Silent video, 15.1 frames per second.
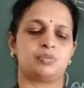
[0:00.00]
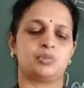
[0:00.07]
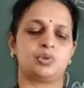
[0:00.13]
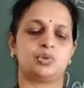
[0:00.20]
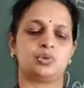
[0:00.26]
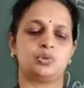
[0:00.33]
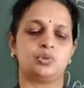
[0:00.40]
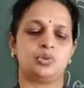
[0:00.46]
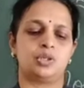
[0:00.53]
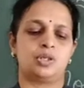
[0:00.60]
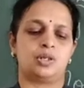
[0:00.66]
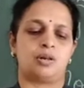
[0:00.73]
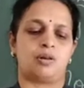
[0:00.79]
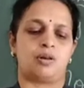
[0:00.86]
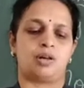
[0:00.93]

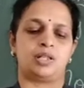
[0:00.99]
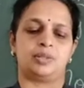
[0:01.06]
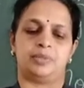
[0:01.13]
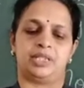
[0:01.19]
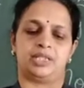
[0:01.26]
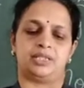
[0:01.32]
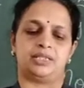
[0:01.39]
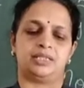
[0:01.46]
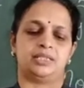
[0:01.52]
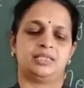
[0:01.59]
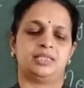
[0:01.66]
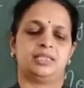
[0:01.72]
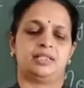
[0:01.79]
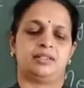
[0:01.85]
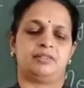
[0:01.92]
move on
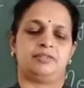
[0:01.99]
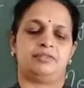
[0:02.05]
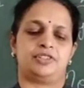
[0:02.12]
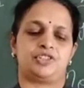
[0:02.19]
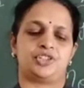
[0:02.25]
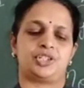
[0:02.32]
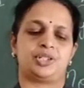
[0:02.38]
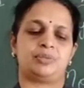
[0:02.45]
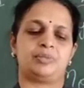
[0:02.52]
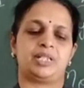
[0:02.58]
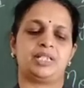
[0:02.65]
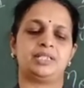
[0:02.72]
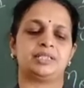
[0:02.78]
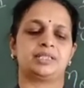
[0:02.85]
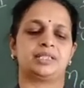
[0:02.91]
me.
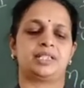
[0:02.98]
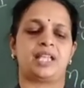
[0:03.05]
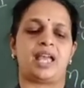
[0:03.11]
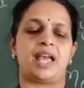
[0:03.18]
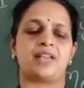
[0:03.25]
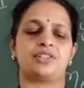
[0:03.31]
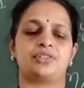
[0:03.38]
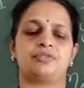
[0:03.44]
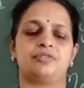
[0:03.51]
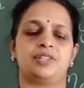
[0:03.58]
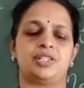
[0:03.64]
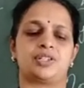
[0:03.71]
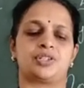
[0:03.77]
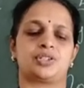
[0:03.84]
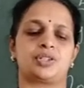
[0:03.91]
Fishermen catch
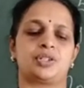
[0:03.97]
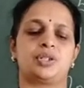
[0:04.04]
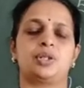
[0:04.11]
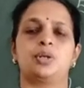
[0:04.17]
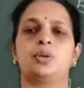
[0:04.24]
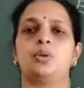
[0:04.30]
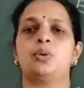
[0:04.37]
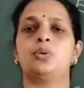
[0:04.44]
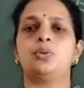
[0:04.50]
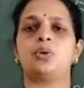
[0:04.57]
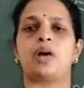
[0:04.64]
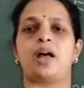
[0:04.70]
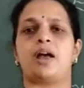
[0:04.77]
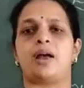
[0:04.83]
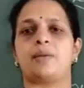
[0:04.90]
fish.
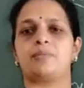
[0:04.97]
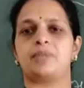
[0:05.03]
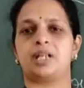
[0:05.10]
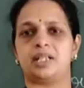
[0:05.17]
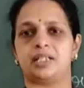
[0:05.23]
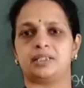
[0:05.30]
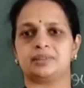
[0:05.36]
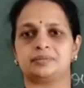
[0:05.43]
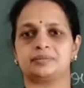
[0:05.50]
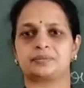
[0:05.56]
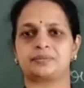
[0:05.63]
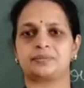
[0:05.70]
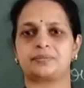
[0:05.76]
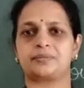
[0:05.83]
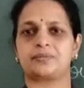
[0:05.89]
Who am I?
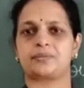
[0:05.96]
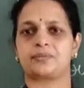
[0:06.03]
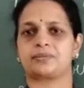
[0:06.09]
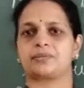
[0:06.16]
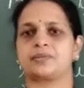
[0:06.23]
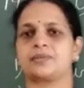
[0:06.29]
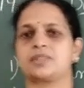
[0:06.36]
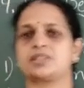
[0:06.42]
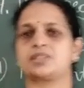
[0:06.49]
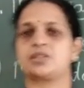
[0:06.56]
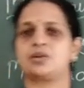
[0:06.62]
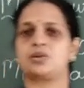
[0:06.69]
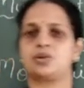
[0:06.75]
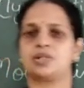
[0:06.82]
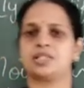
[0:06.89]

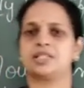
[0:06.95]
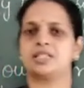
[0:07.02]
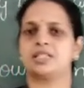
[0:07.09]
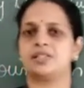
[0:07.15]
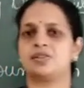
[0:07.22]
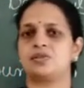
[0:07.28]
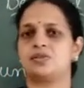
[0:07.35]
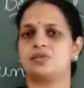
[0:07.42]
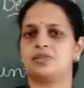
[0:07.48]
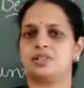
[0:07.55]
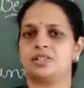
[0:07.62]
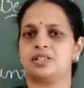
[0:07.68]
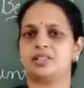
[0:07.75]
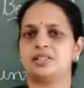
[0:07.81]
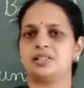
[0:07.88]
So it
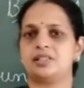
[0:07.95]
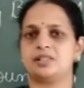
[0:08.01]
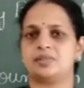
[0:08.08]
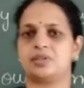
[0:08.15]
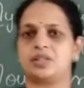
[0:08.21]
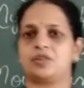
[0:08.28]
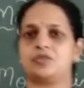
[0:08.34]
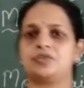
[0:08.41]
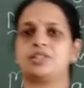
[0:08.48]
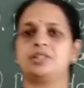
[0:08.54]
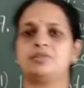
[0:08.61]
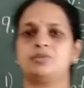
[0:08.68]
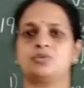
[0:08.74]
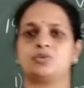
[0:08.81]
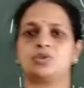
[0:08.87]
is one of
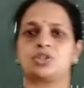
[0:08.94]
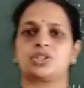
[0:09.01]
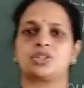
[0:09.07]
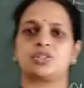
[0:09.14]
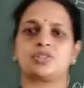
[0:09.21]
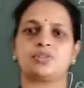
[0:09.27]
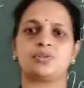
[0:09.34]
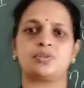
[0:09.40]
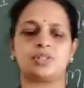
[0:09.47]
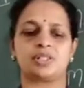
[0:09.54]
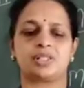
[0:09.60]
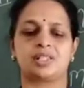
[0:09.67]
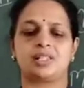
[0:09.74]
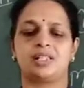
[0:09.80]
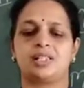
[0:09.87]
the water source.
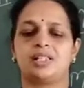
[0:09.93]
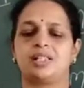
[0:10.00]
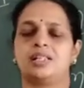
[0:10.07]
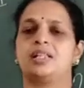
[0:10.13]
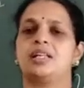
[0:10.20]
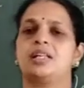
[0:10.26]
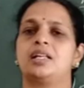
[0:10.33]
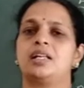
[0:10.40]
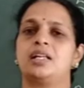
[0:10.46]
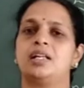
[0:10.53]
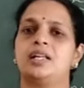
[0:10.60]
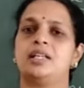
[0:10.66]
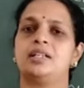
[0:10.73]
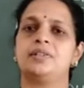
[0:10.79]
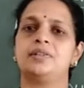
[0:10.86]

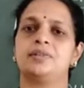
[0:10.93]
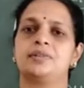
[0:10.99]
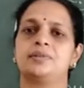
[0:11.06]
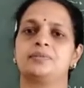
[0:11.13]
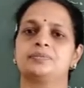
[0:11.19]
And